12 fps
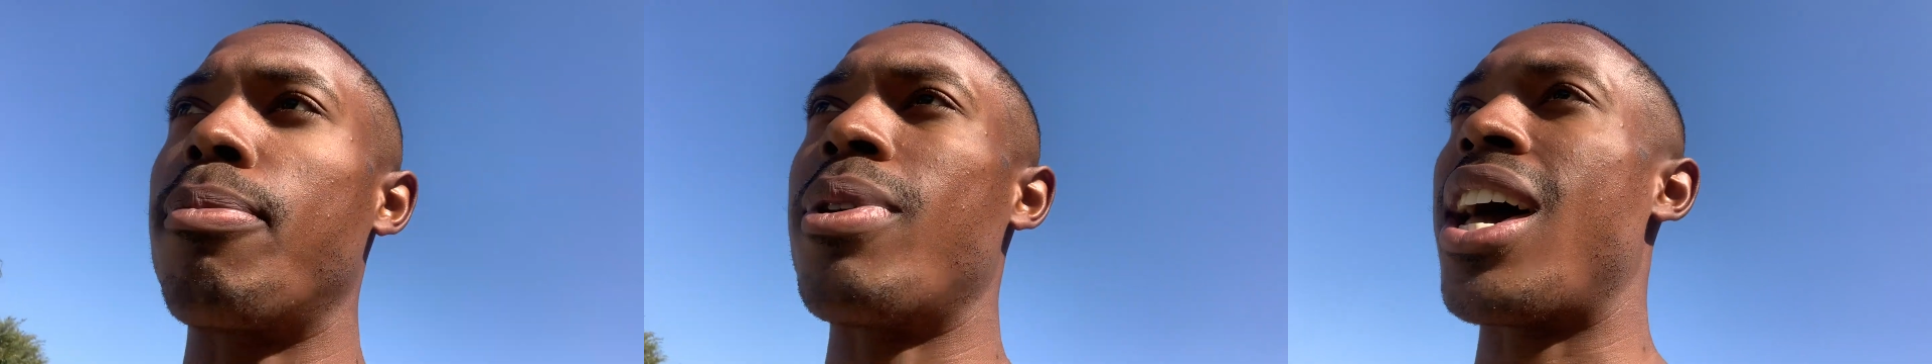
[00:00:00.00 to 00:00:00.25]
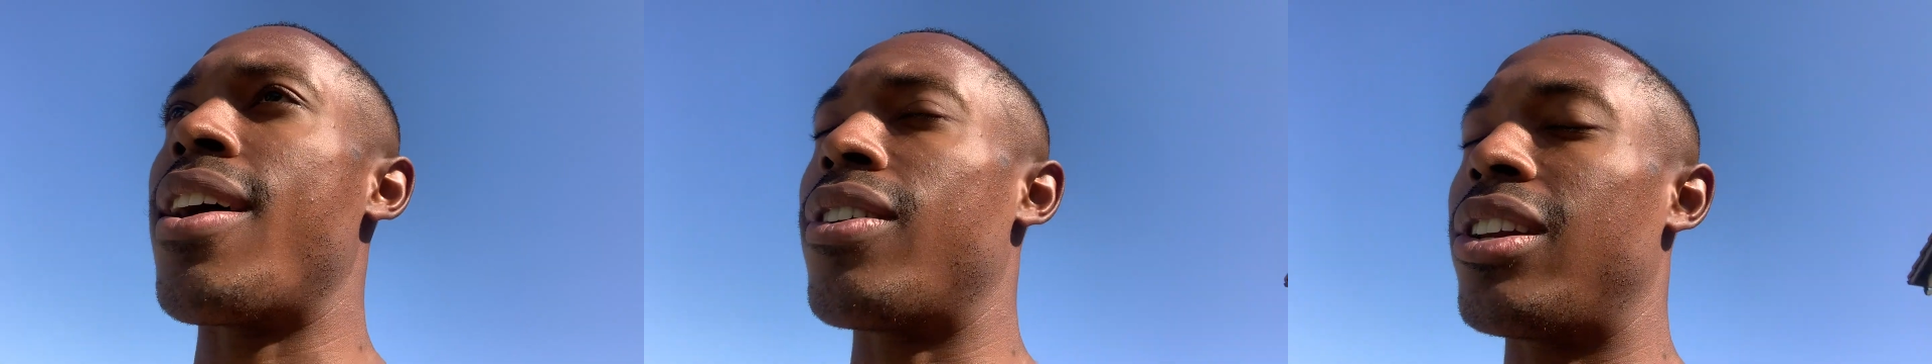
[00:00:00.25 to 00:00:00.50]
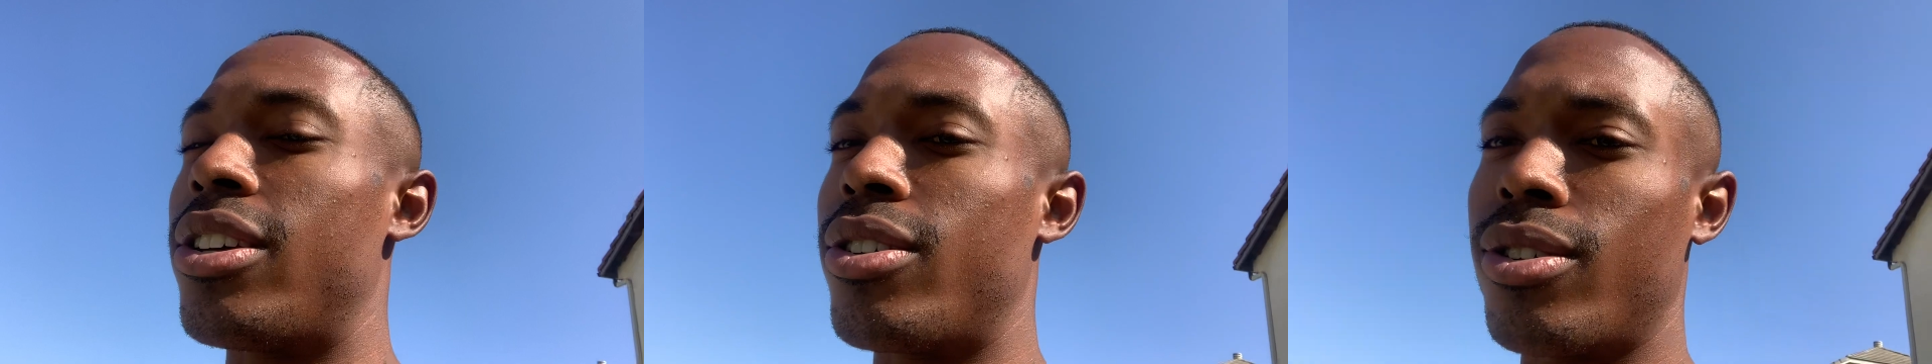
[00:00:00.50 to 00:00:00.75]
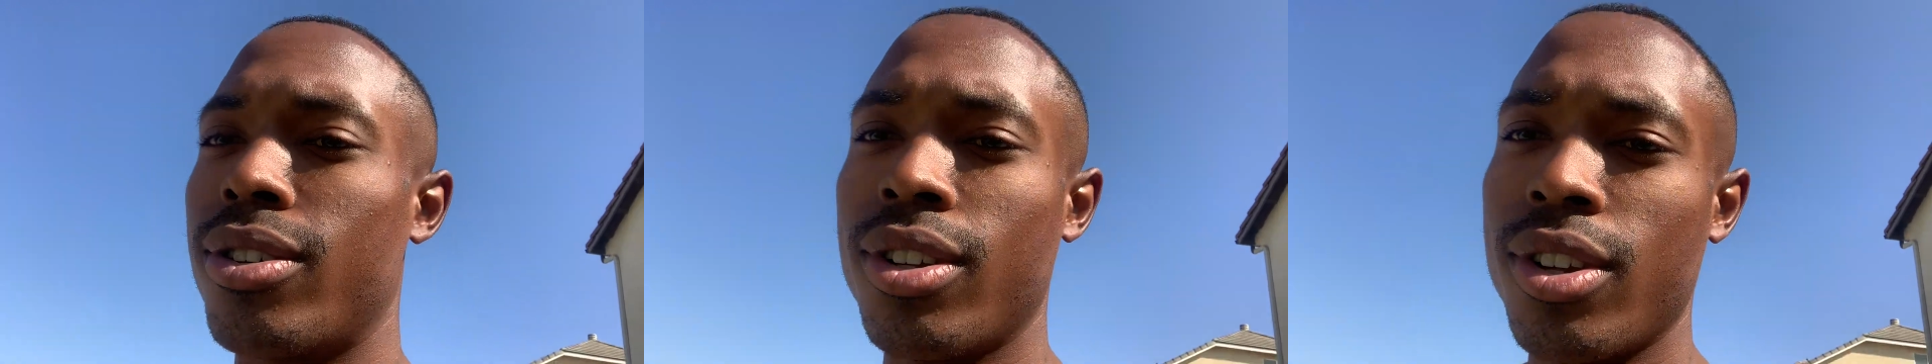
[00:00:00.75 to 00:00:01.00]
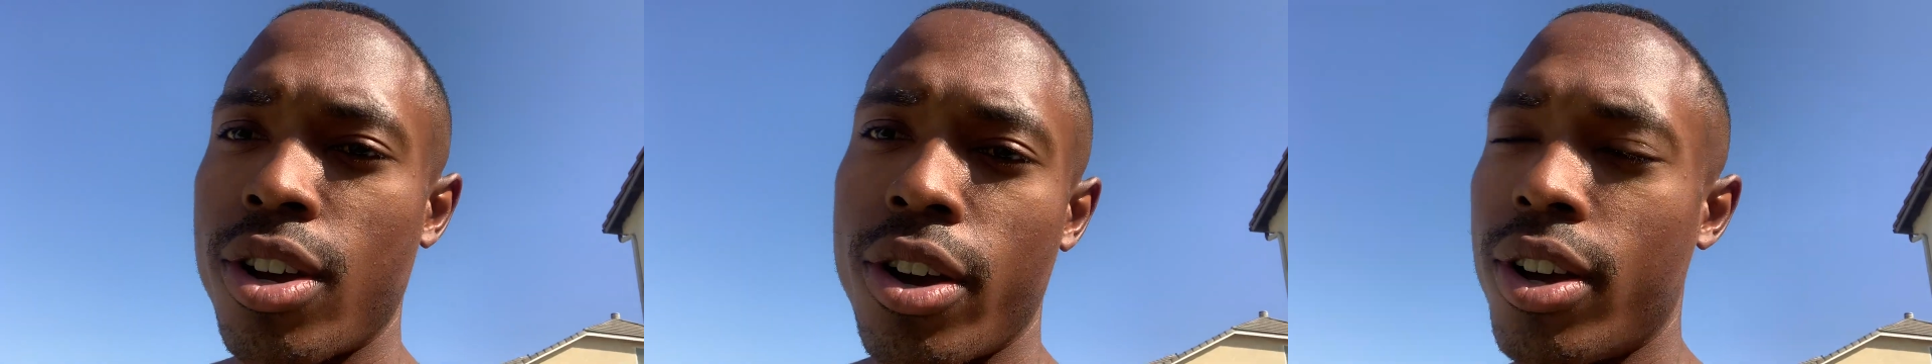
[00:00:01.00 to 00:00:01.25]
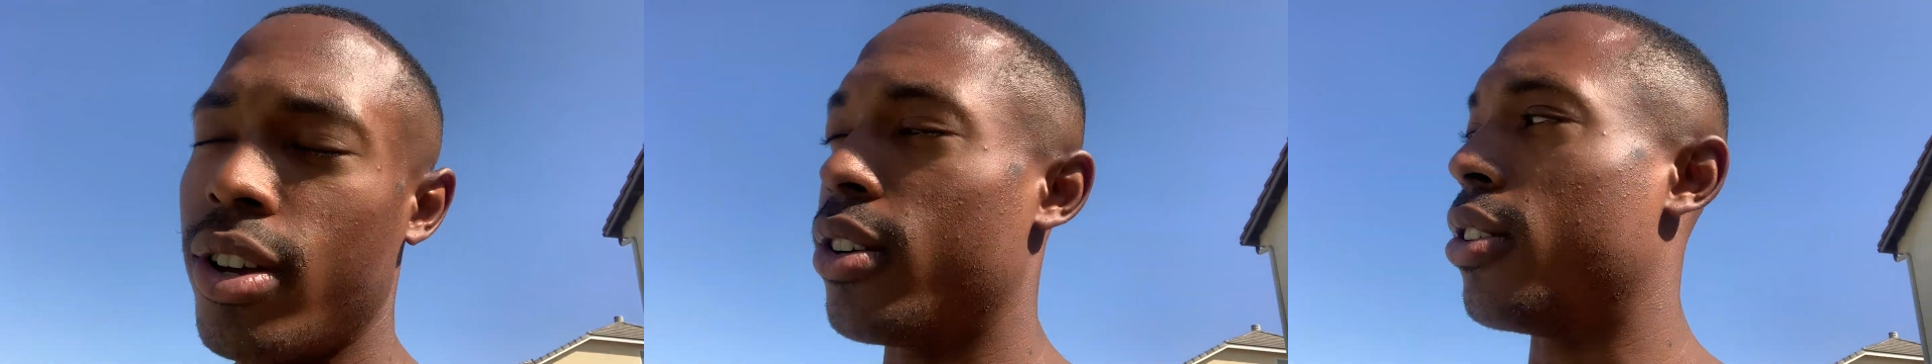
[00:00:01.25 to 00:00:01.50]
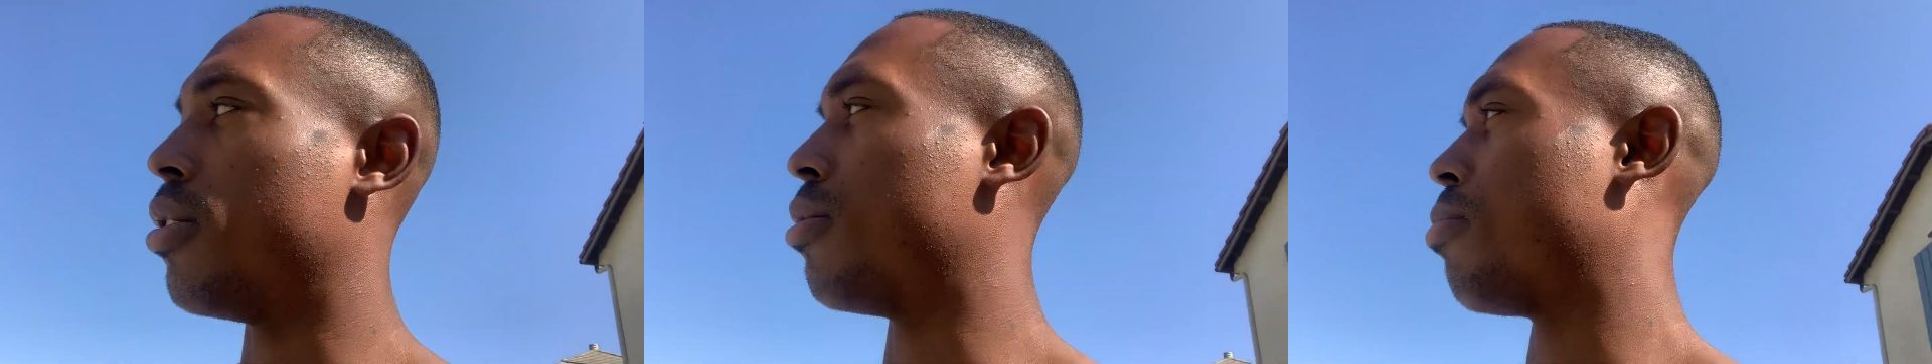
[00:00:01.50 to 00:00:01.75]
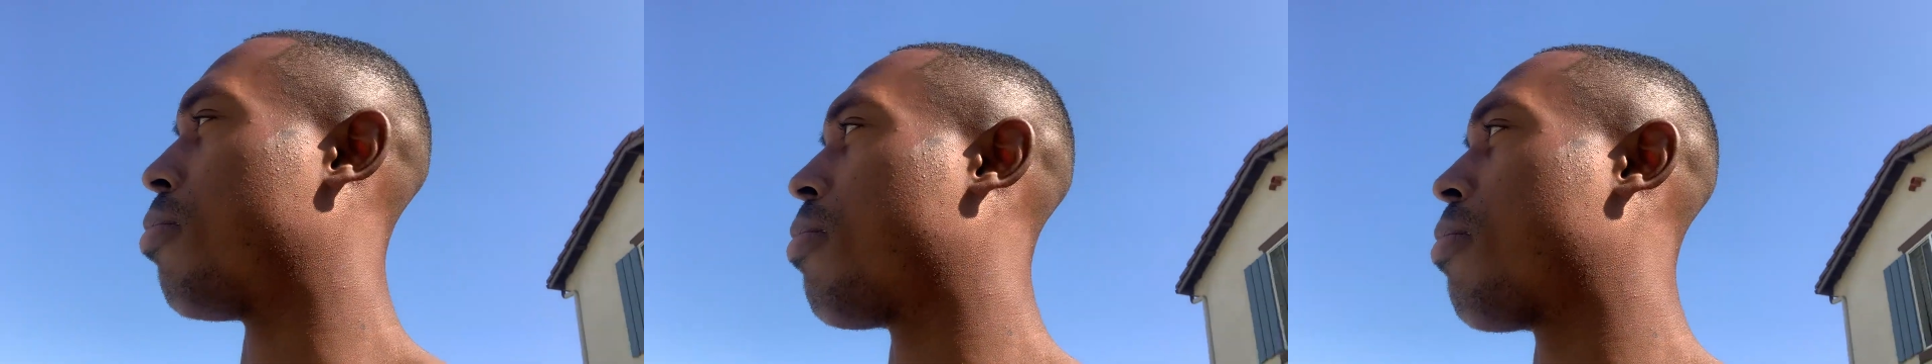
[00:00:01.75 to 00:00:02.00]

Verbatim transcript: I'm gonna have a little um